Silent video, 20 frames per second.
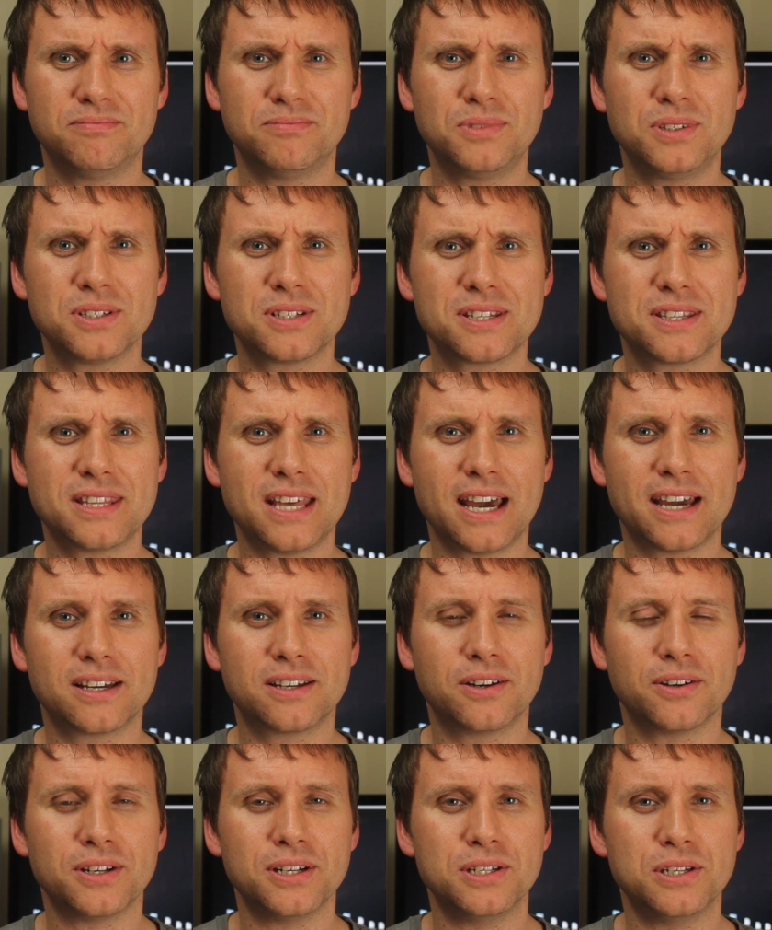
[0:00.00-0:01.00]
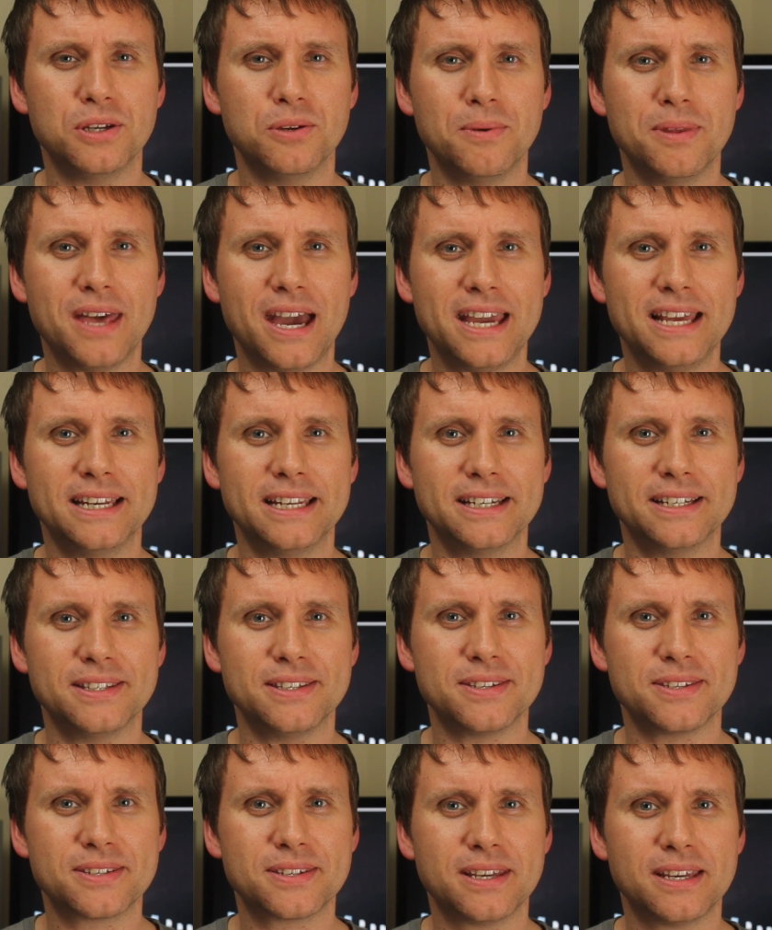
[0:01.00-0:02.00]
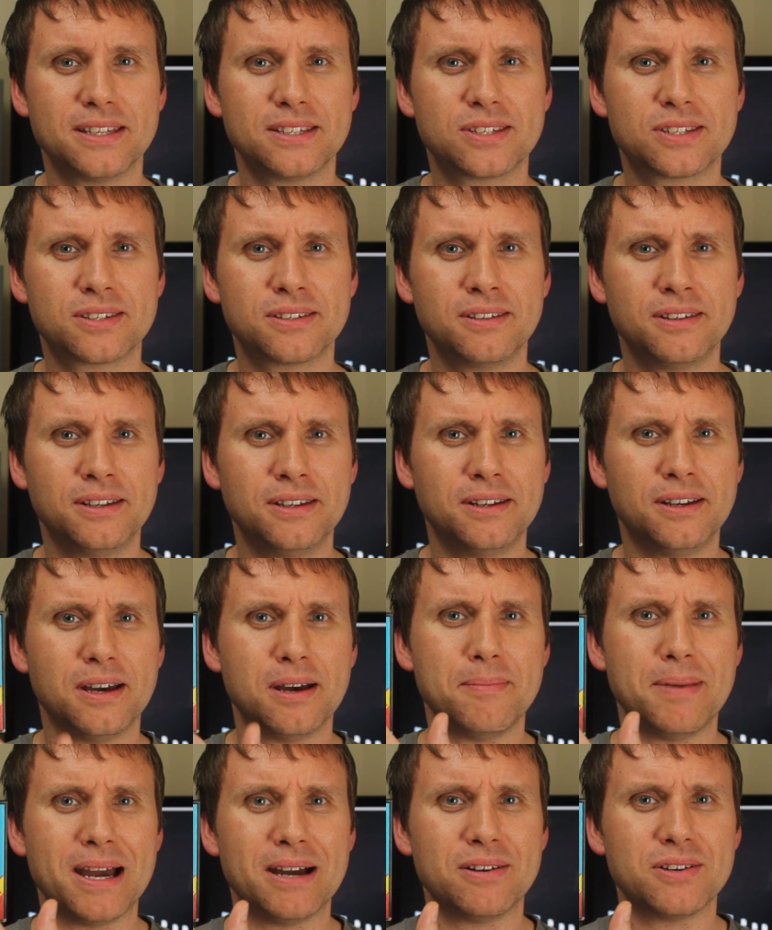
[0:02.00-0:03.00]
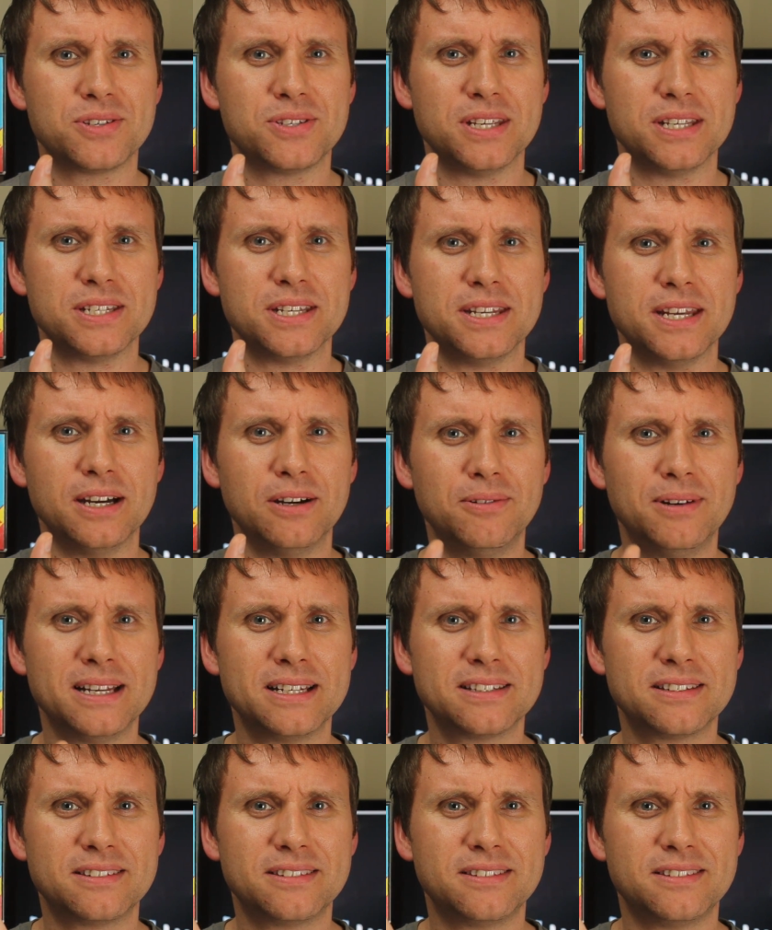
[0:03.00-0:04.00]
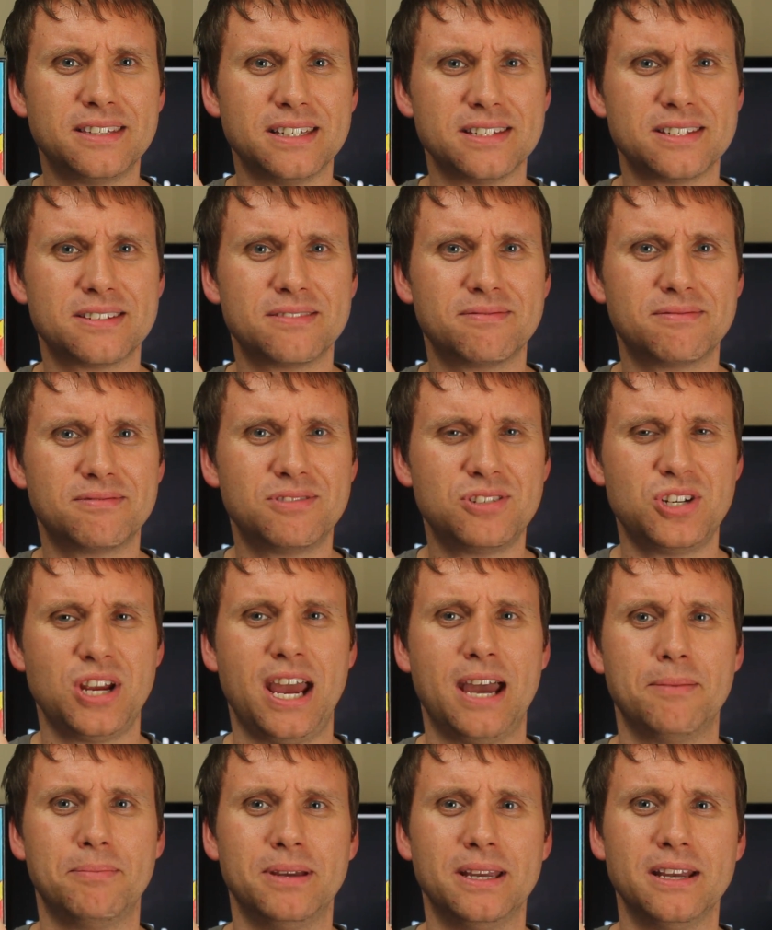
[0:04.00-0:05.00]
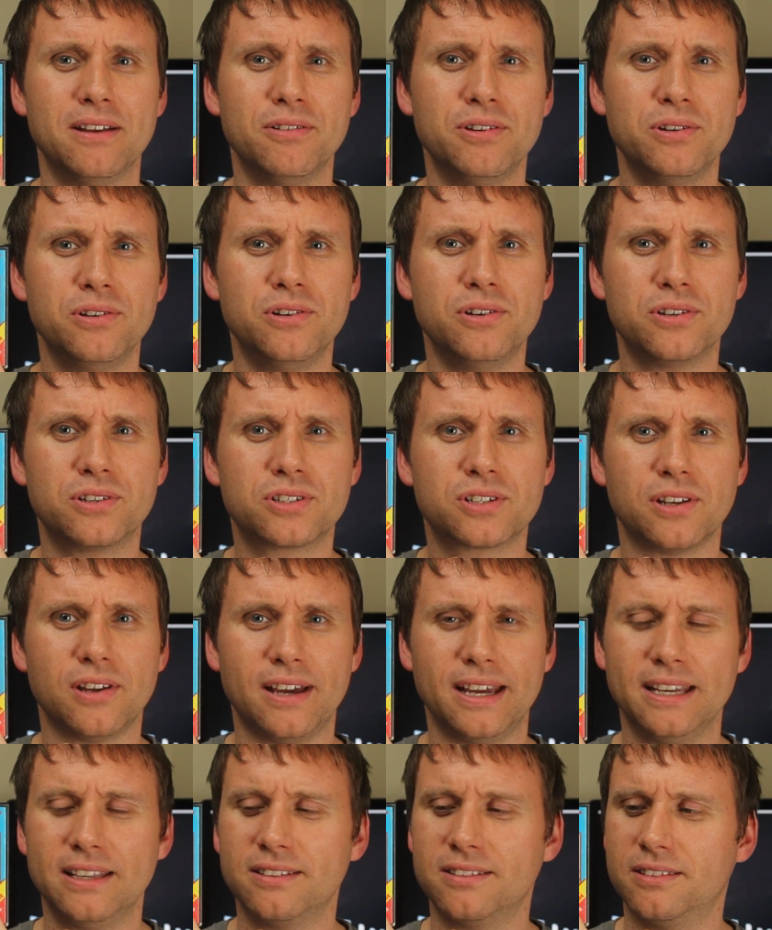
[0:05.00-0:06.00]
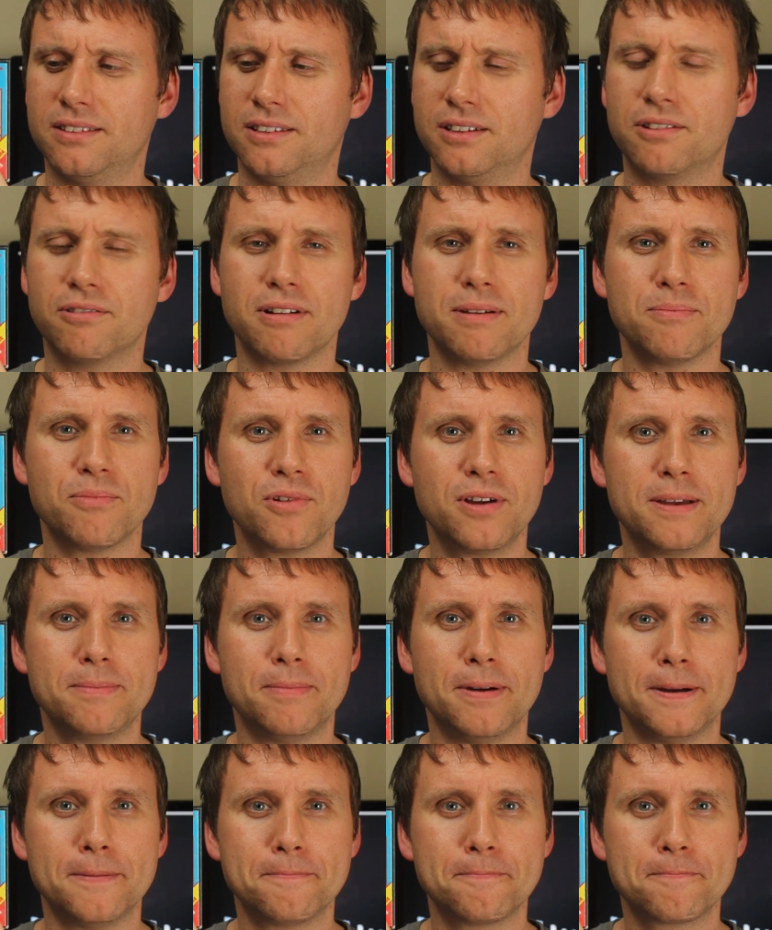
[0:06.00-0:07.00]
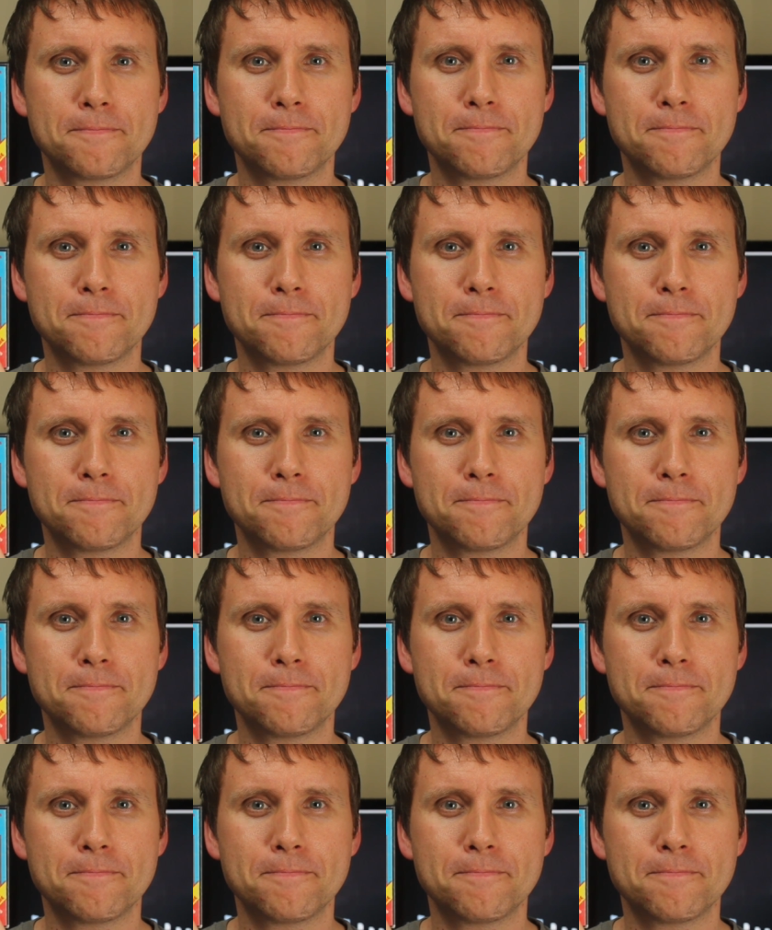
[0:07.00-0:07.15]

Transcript: what's that got to do with aliens? It's about a citadel and this chap here who looks like the Grim Reaper.